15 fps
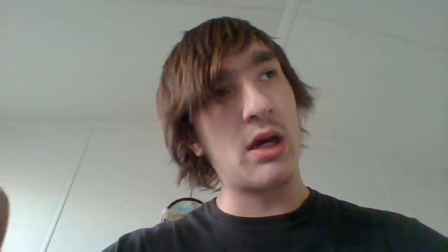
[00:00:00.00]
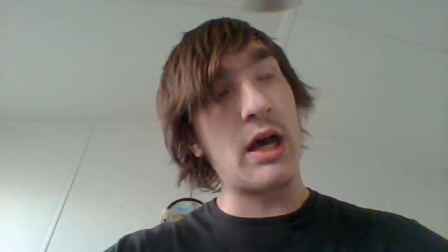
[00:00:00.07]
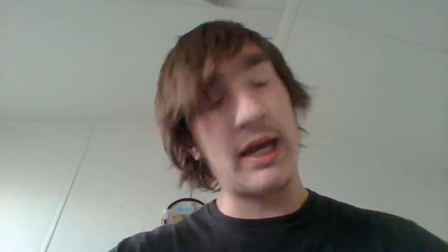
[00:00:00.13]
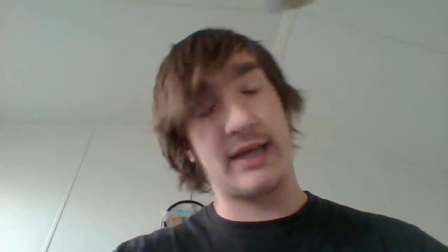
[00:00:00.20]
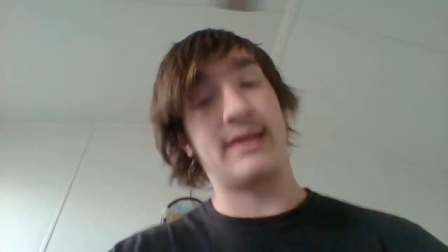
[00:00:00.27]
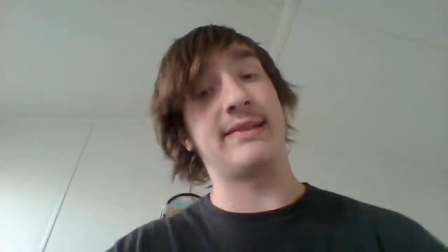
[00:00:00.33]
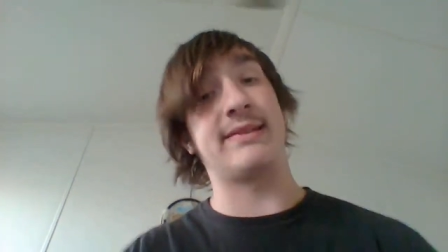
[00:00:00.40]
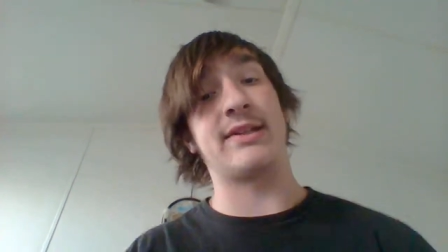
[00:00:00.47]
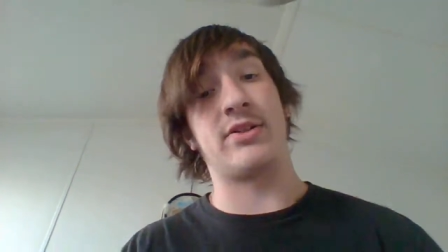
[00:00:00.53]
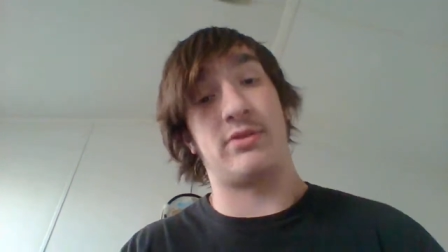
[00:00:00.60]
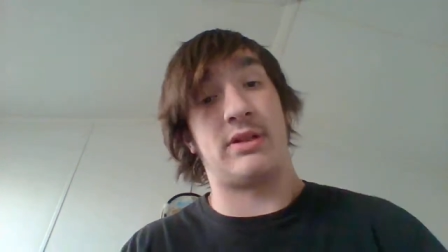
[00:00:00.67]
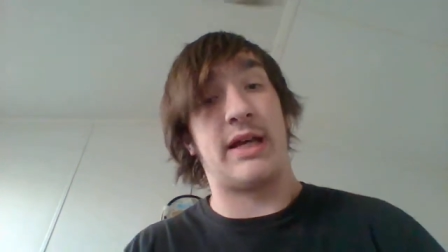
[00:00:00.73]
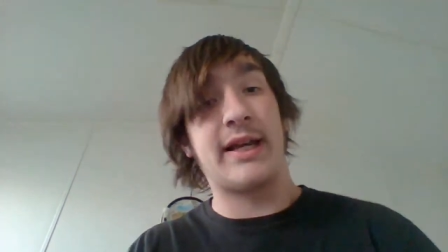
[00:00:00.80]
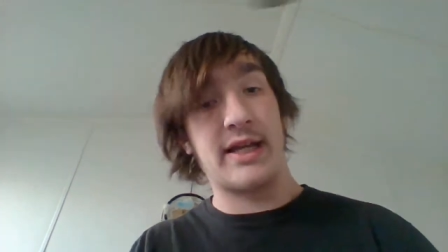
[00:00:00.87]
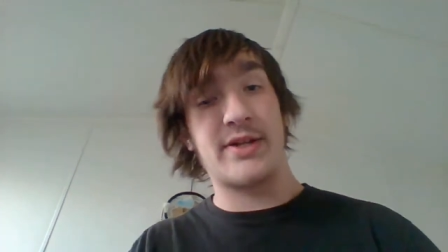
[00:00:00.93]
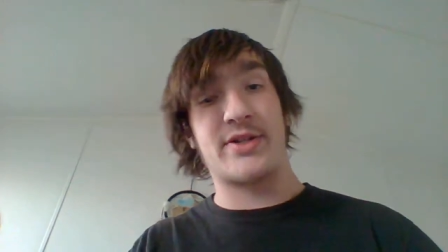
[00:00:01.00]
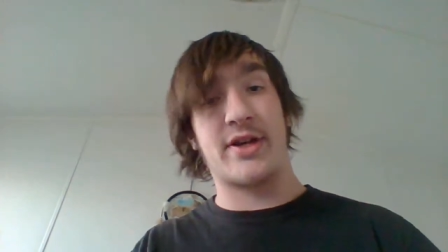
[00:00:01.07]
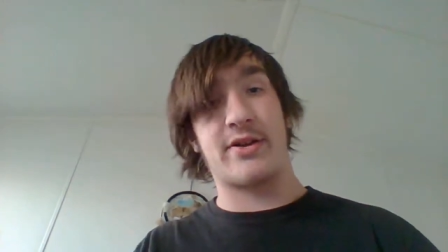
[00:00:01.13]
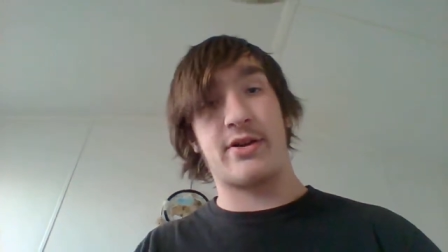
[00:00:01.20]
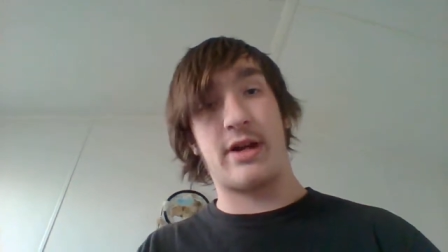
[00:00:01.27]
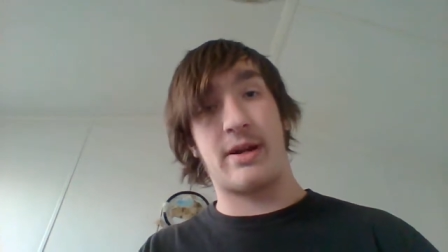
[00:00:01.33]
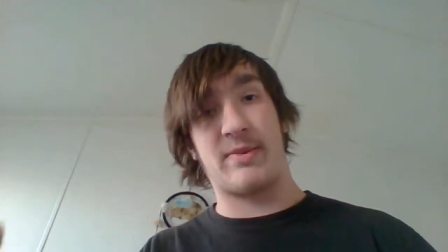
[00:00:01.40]
I guess they don't like each
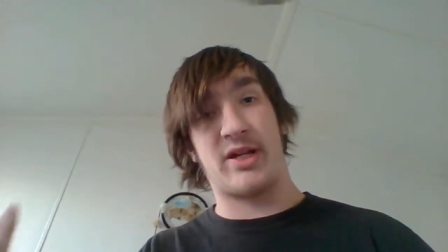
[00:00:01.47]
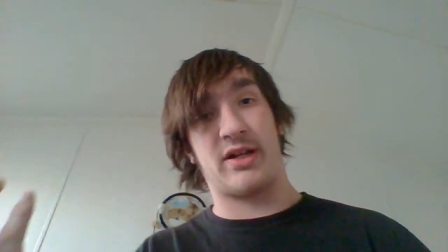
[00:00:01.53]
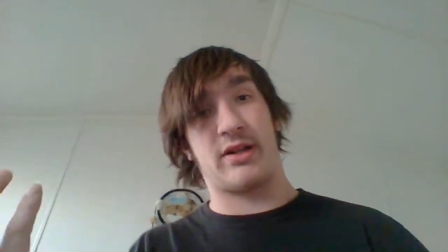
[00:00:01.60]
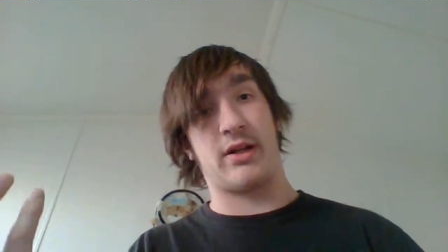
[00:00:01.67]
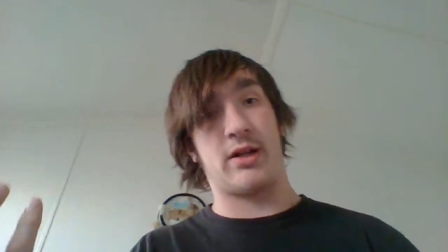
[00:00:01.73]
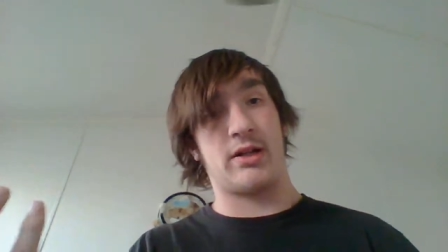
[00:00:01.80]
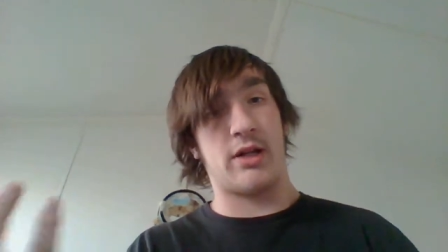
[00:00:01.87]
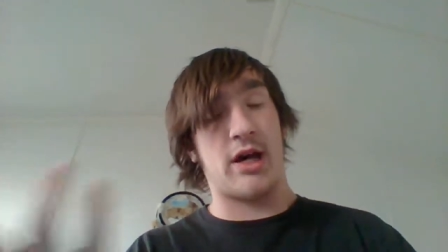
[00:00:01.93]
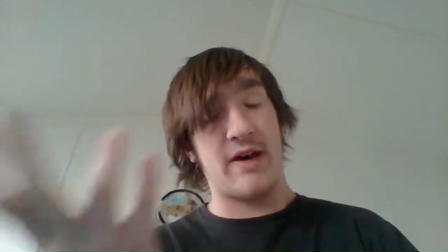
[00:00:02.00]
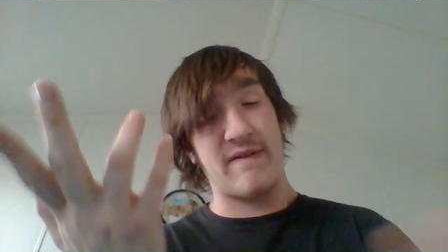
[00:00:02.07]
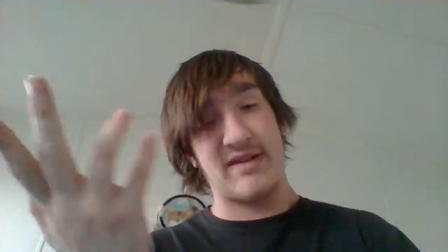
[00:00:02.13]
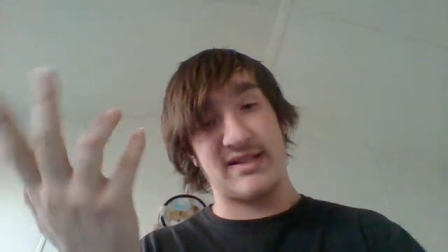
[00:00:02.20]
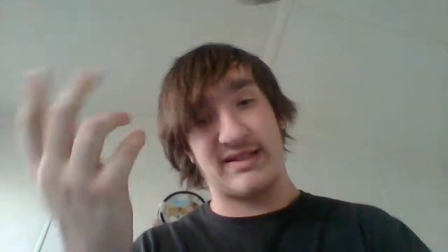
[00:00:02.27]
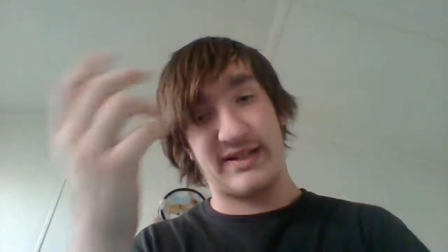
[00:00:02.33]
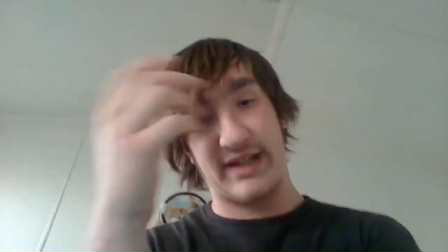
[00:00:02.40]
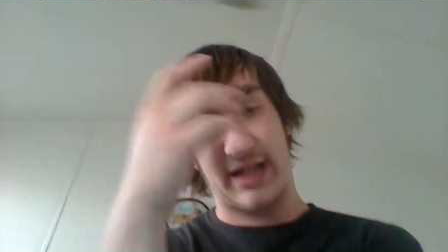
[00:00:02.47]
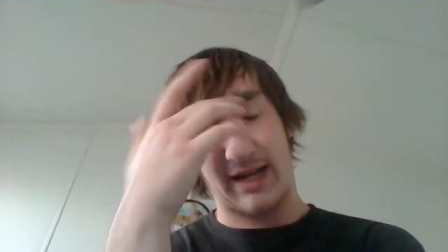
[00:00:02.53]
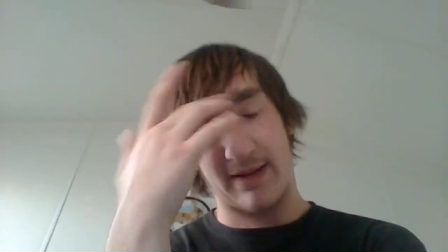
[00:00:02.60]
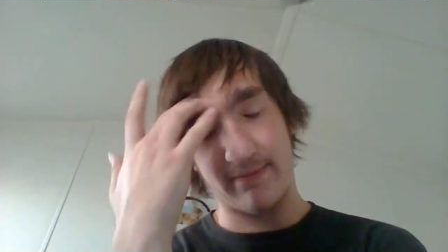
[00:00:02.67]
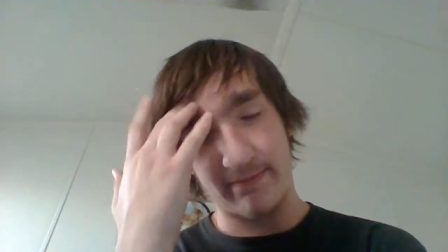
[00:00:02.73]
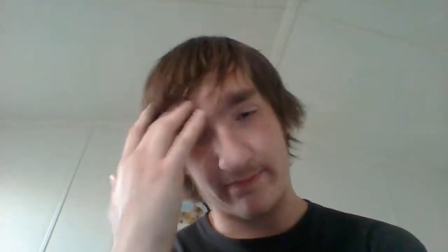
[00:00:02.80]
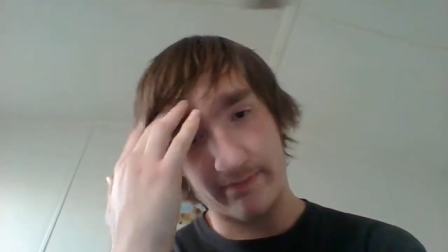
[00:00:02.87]
other. I mean, obviously, and
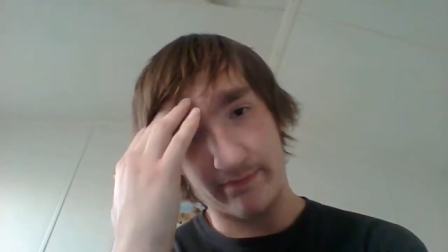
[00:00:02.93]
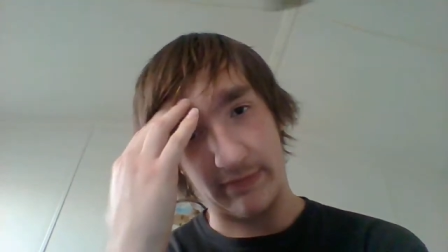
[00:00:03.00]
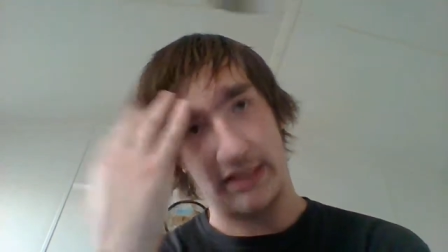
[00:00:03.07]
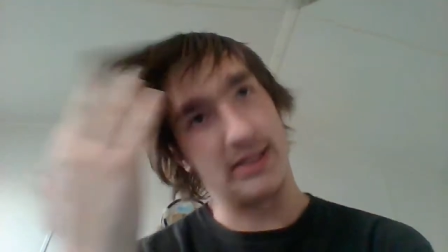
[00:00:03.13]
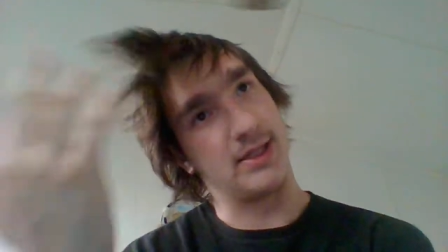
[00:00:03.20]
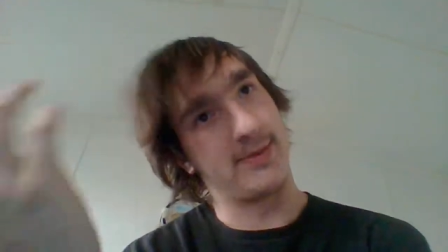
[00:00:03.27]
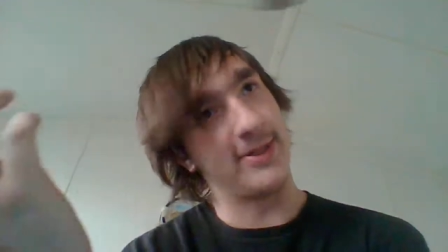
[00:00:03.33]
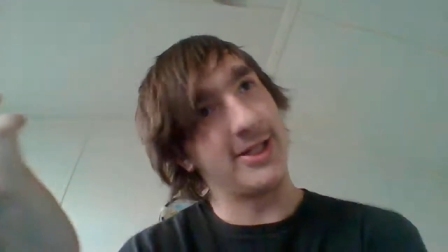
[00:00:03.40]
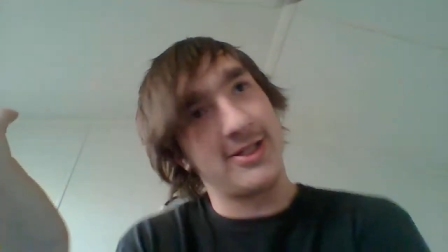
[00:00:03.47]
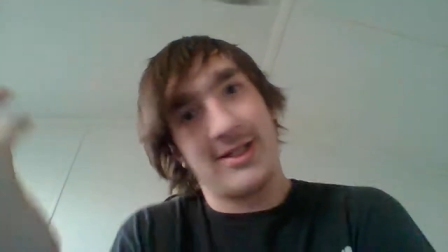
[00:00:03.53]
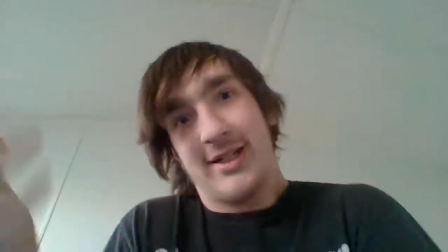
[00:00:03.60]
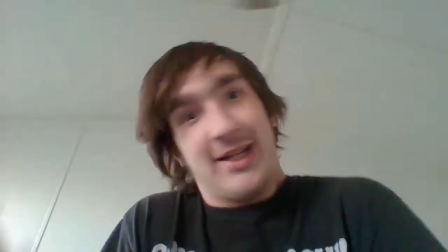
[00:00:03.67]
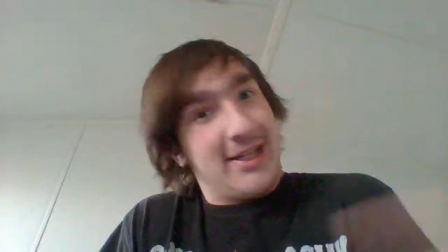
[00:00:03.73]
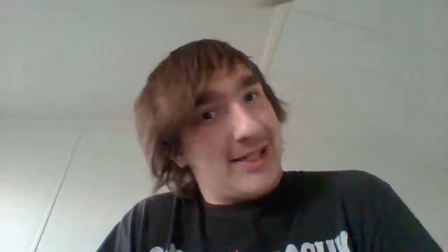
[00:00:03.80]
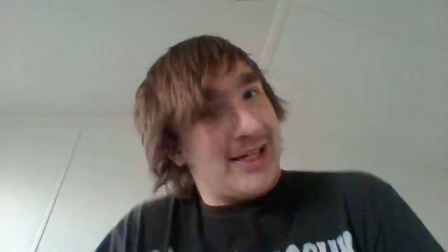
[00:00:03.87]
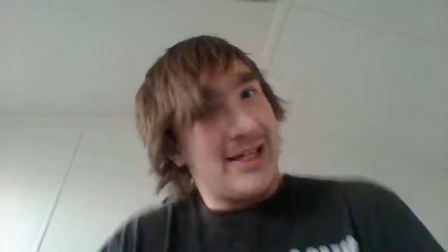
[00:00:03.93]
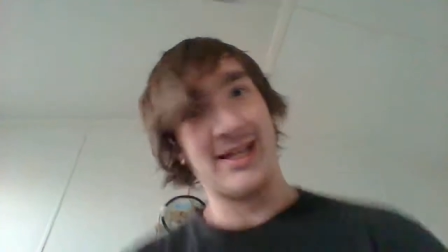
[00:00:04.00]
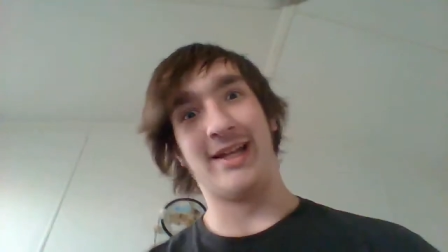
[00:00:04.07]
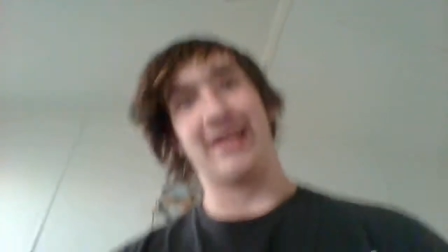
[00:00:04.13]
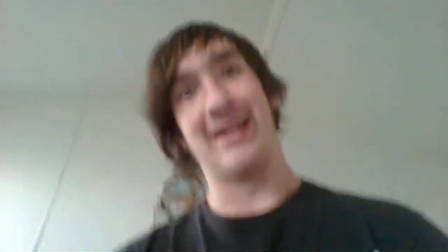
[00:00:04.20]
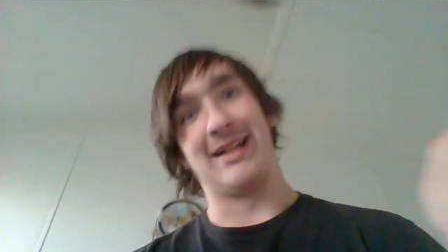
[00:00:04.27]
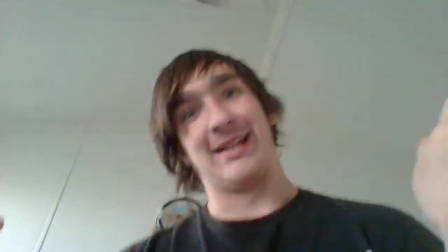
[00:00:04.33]
I'm in the middle,
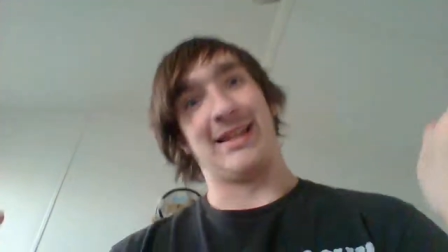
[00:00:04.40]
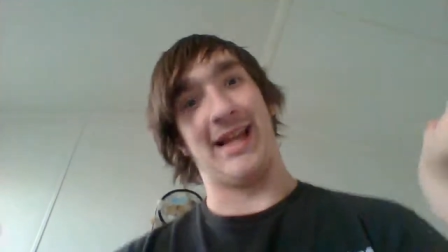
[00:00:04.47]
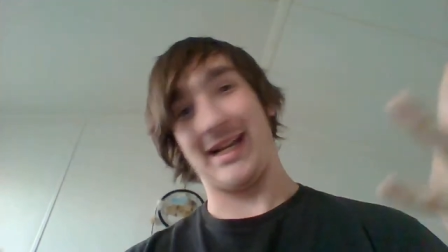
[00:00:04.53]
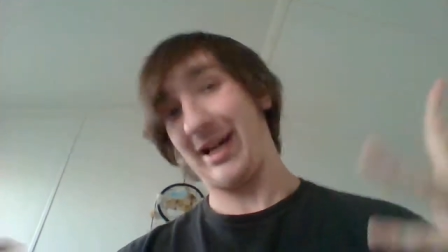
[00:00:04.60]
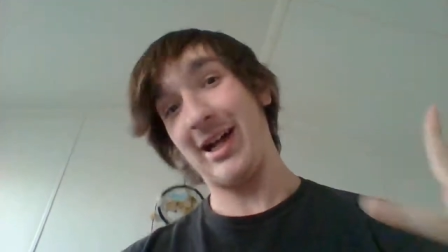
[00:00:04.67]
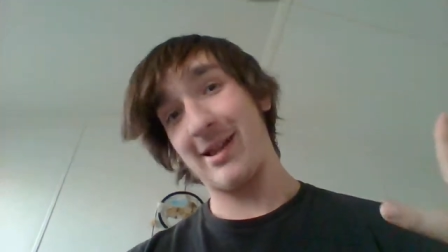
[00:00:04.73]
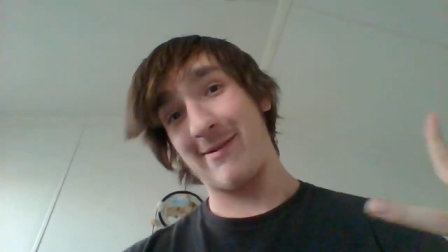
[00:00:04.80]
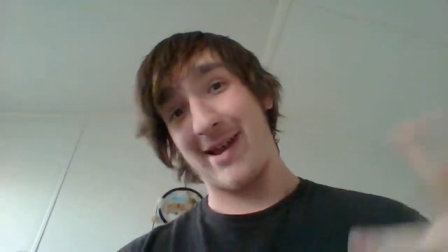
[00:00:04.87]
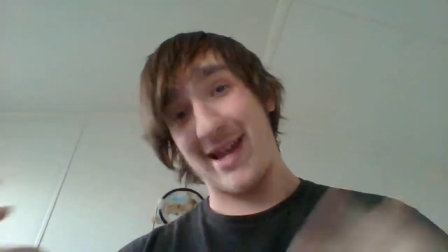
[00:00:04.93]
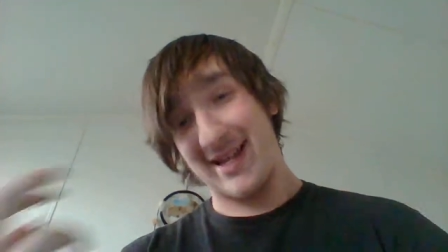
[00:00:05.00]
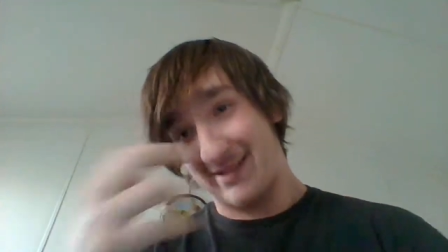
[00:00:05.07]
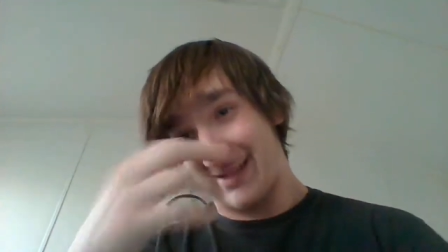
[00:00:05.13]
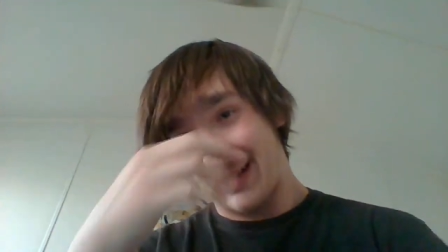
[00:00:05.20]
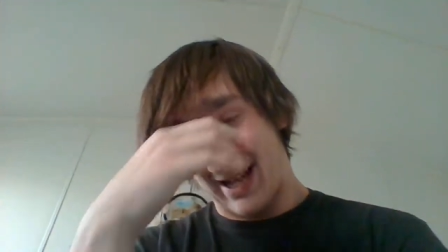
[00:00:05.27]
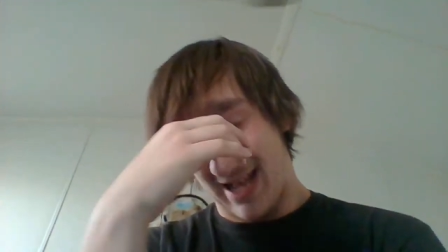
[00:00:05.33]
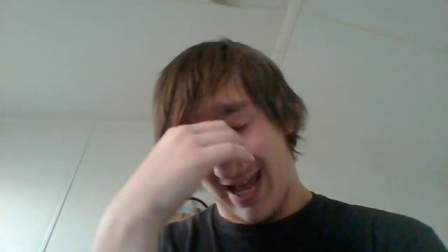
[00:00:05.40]
like always.